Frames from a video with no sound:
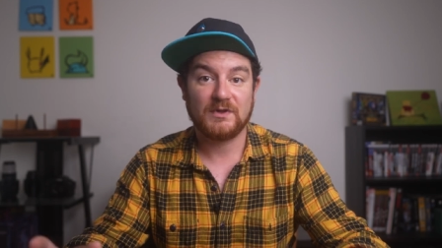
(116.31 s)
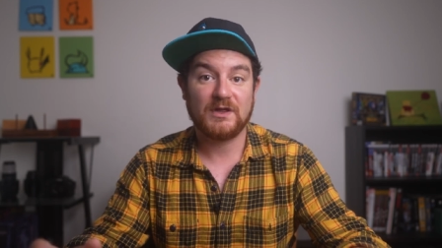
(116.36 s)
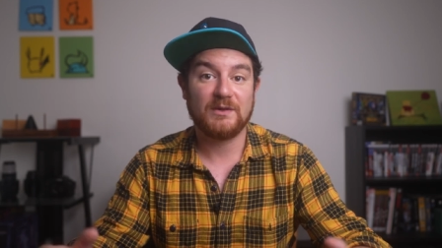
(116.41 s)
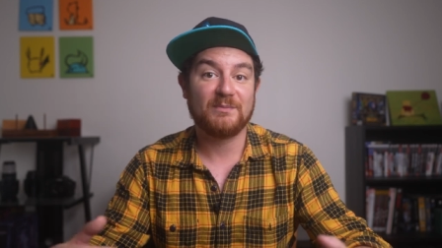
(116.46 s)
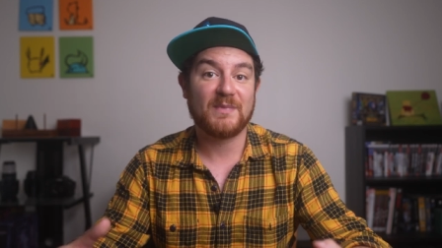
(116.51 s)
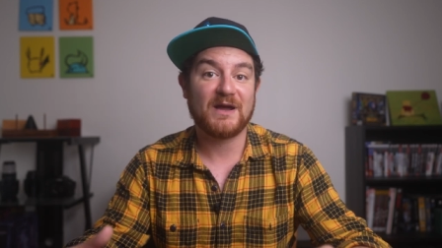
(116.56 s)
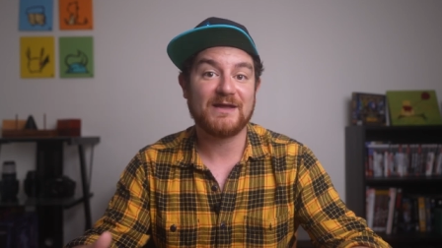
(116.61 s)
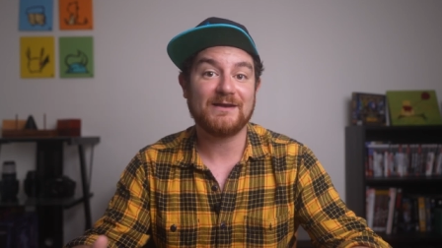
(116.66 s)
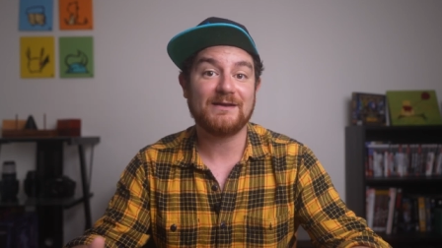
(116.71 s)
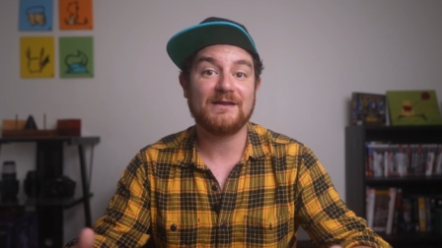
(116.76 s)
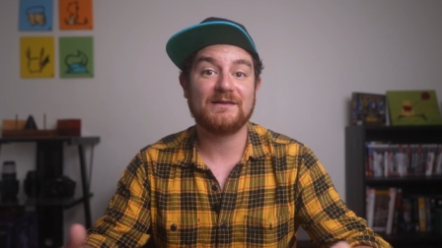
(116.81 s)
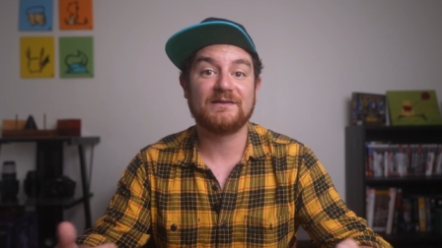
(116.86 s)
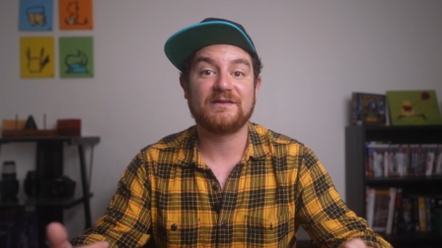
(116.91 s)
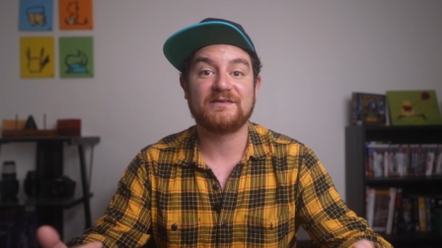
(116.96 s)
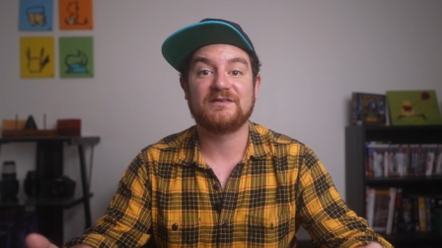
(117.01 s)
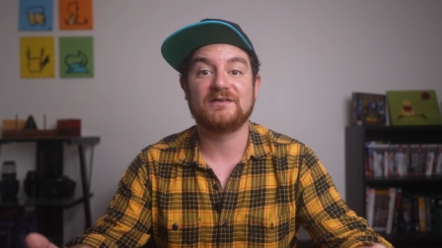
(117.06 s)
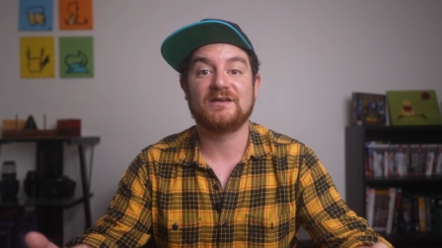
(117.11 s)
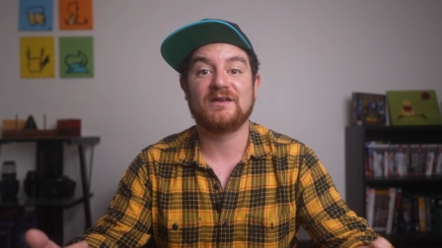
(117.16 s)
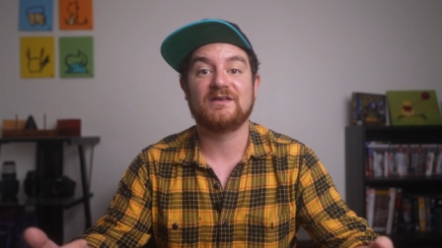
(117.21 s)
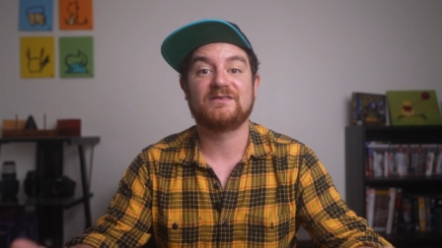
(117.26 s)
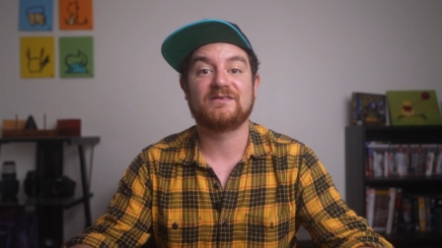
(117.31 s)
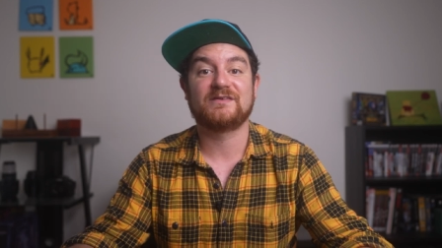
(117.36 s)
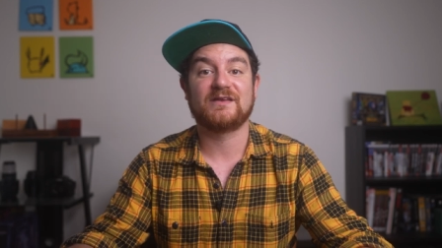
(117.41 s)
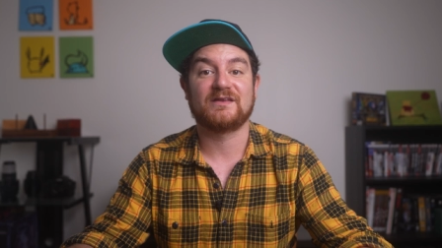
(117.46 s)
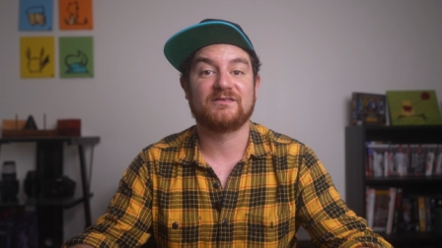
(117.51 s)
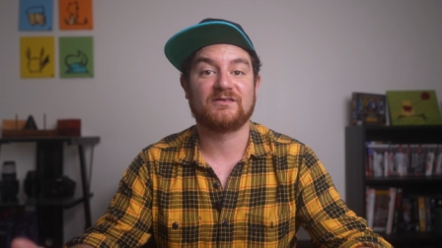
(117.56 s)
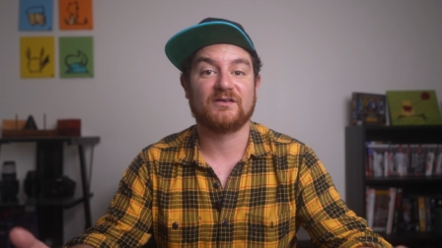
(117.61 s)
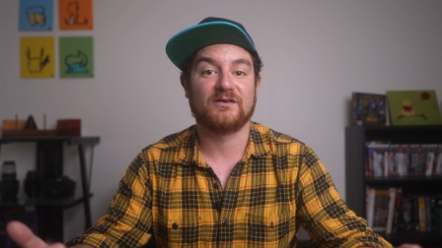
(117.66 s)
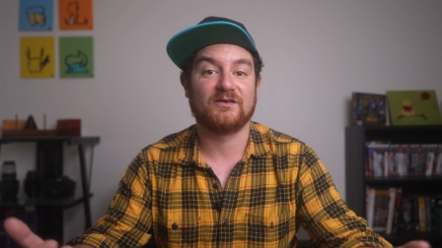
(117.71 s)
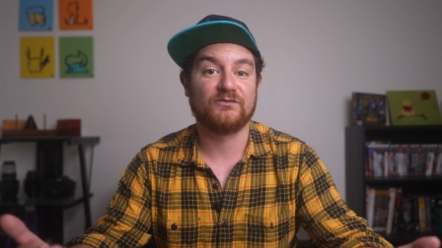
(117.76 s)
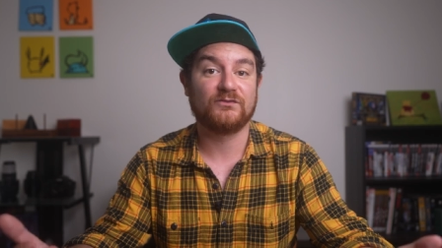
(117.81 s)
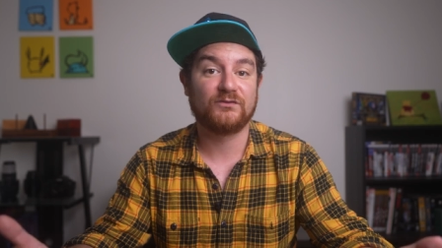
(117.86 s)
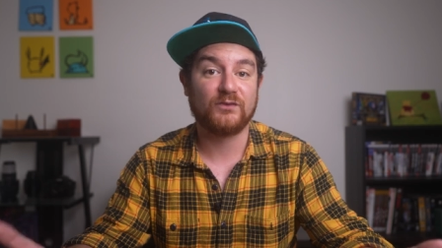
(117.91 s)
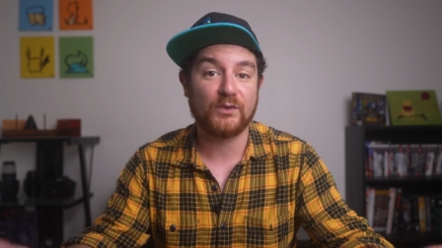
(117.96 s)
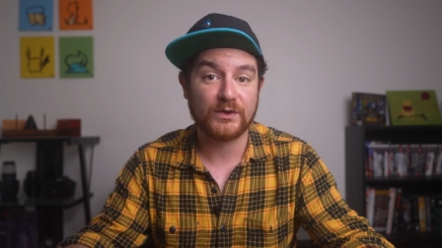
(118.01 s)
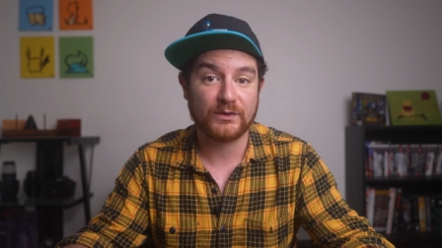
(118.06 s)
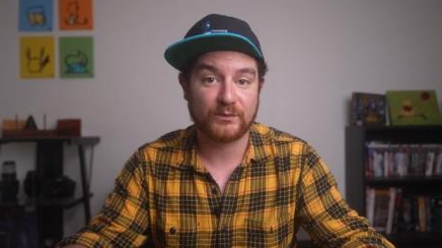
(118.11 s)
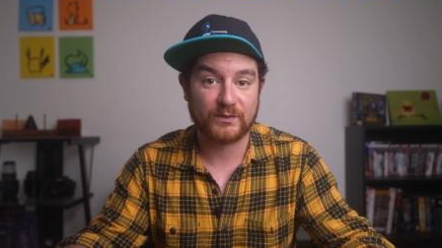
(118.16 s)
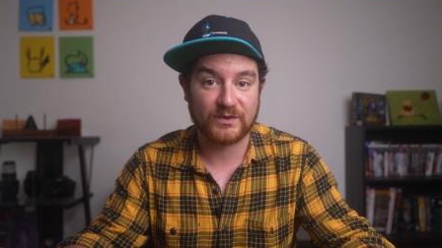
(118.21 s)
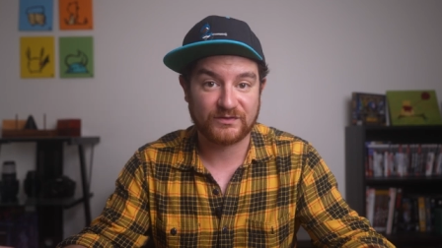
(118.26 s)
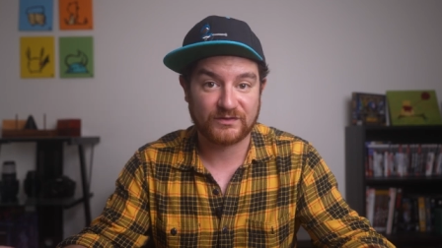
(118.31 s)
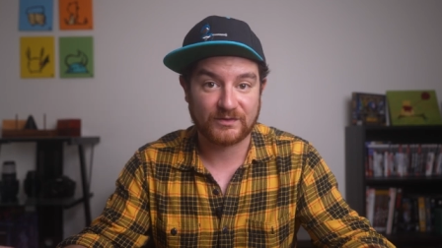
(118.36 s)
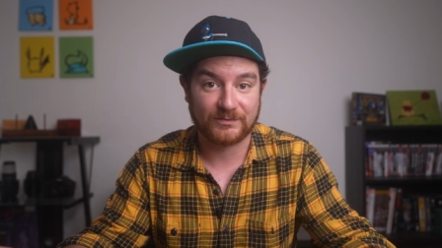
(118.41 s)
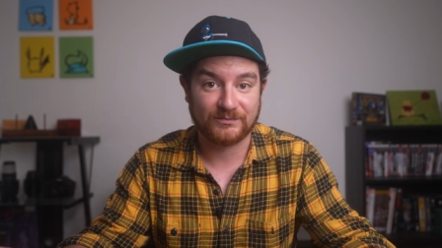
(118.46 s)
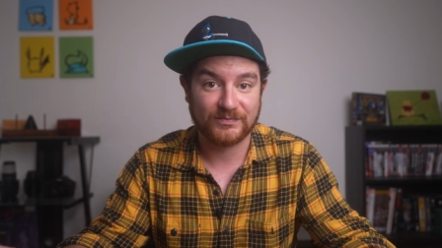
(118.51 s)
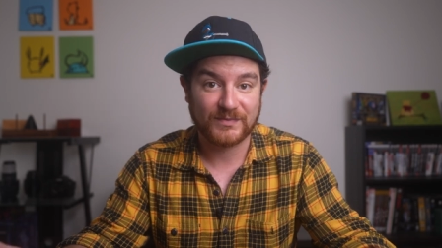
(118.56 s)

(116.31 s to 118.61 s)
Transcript: It might elicit a sense of voyeurism.